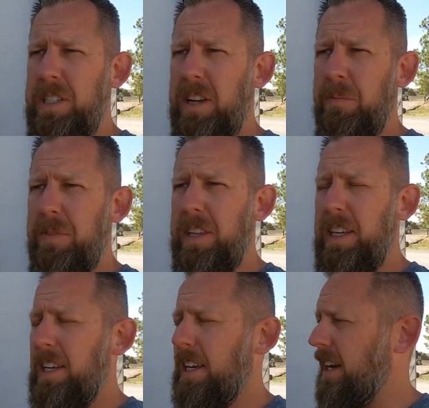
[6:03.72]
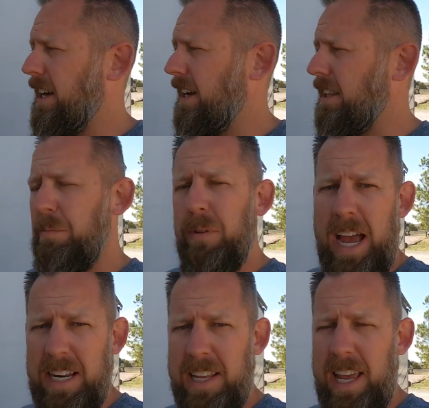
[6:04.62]
we dumped the
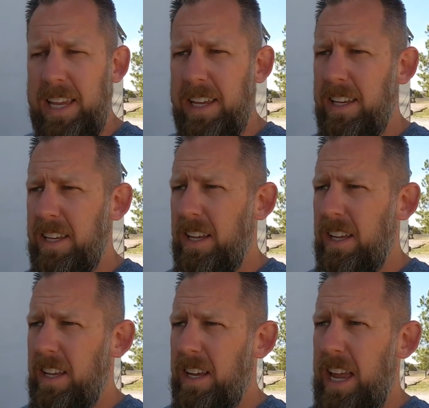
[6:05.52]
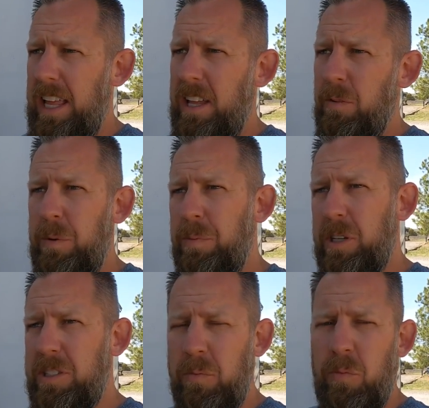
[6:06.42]
black tank, and then we
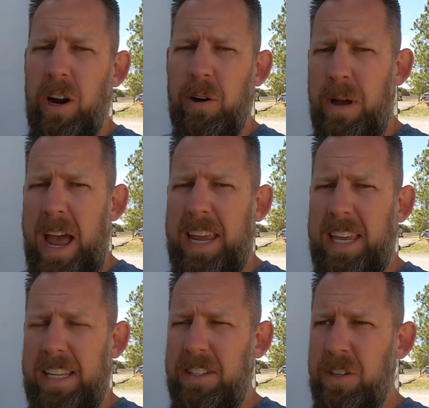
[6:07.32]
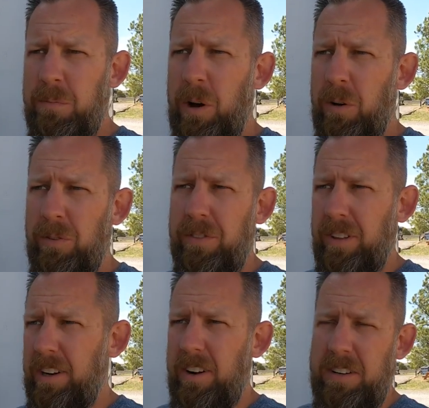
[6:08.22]
put some water back into both
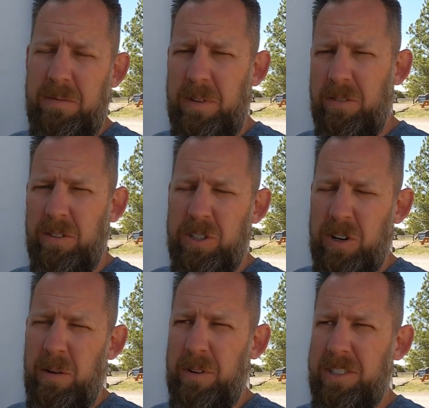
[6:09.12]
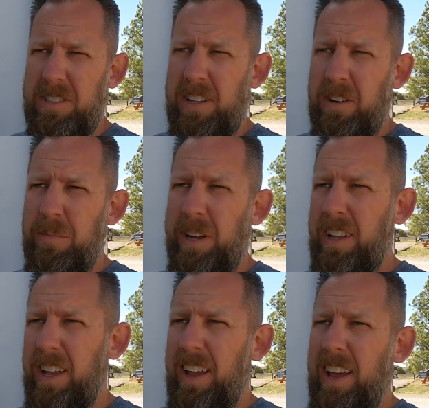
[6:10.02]
later on. So I'm not really sure how much is in there, but
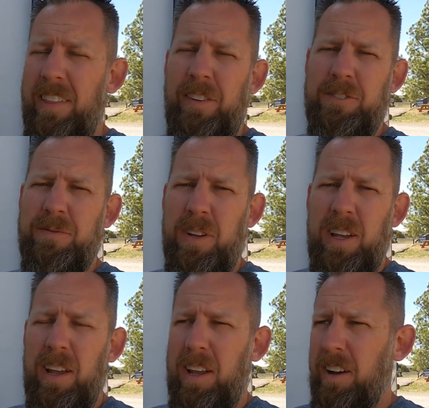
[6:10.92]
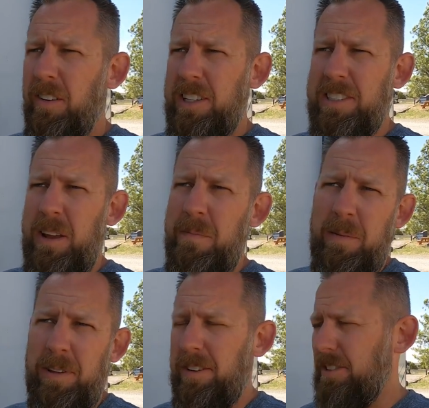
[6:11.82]
there's, let's say
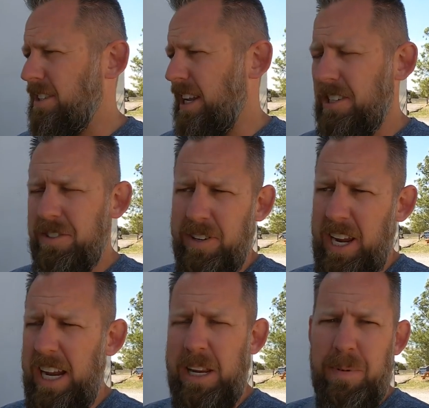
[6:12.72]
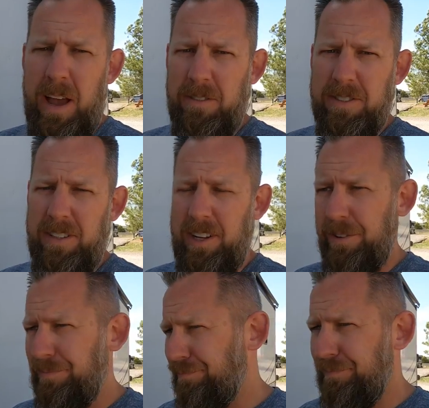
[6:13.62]
maybe there's an extra 80 pounds in
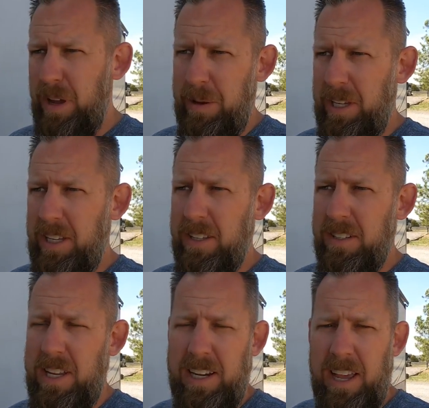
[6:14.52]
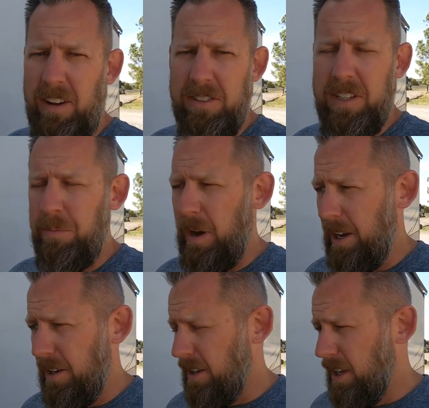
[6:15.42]
there, maybe 10 gallons
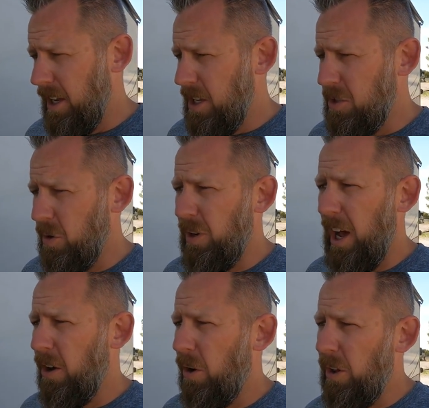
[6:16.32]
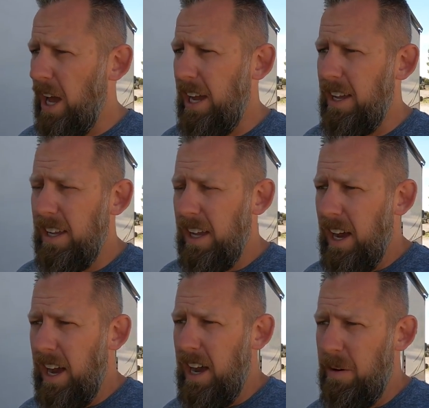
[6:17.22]
combined. So not a whole lot.
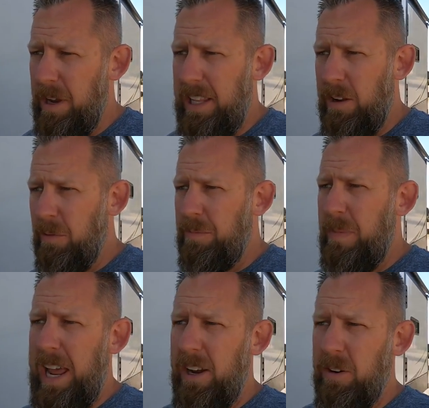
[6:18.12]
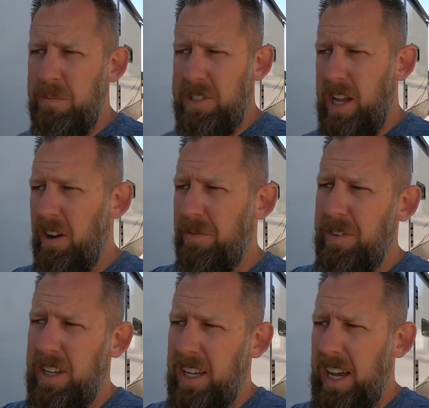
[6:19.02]
And then with Mando himself,
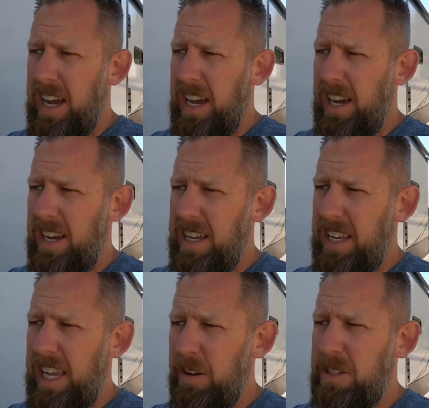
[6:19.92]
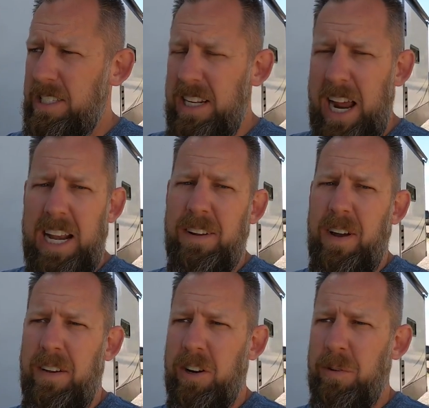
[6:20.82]
he was
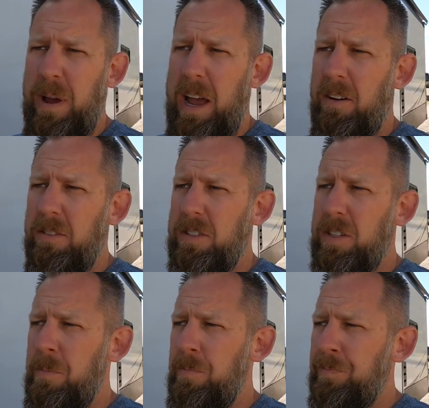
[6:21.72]
9,500 pounds